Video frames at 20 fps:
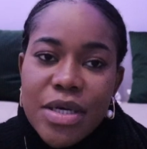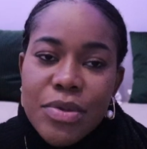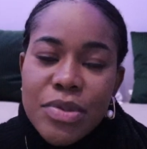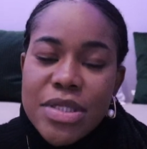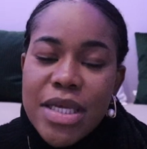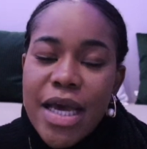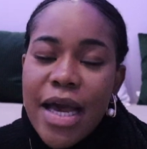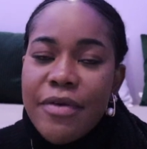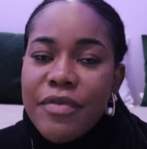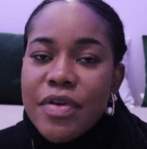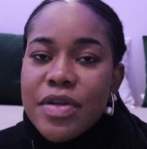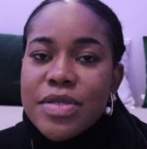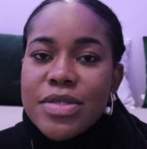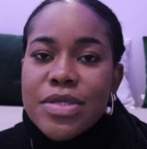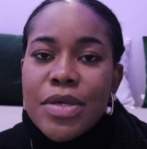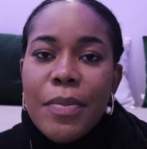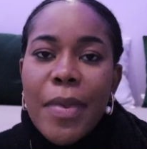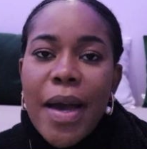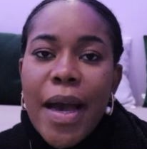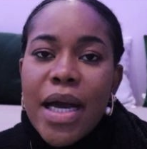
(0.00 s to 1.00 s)
I was having
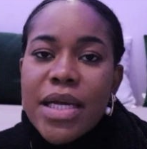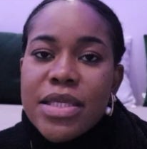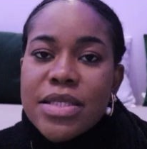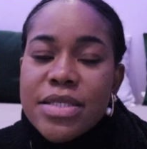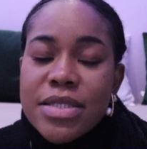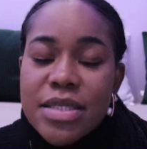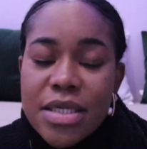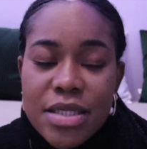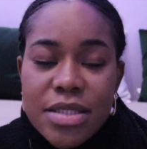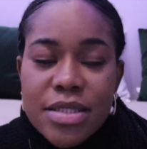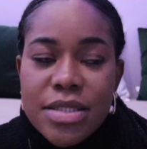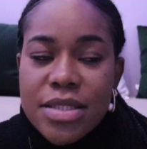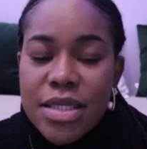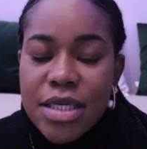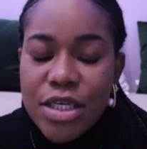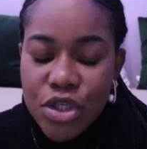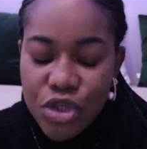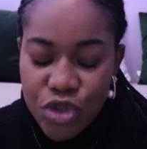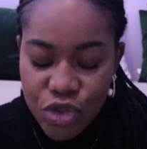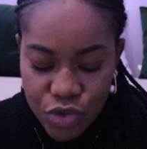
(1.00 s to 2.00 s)
some AdSense
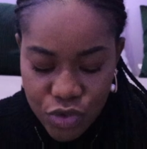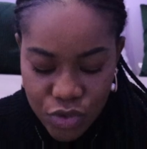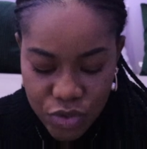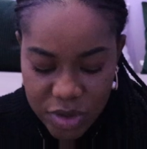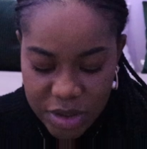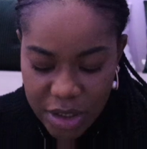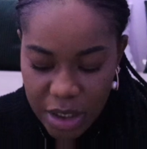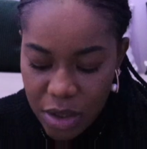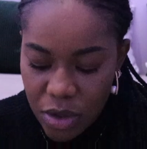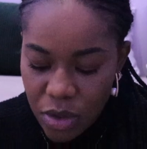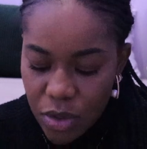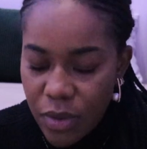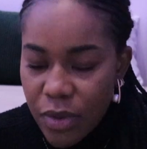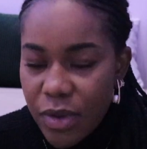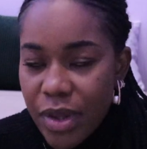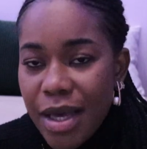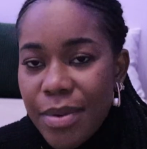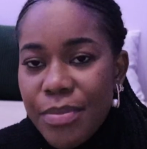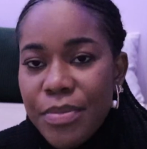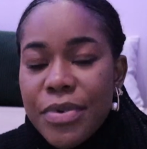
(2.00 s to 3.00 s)
issues and all
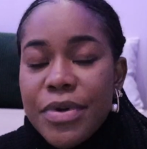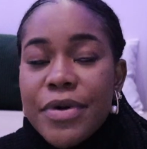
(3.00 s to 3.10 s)
that.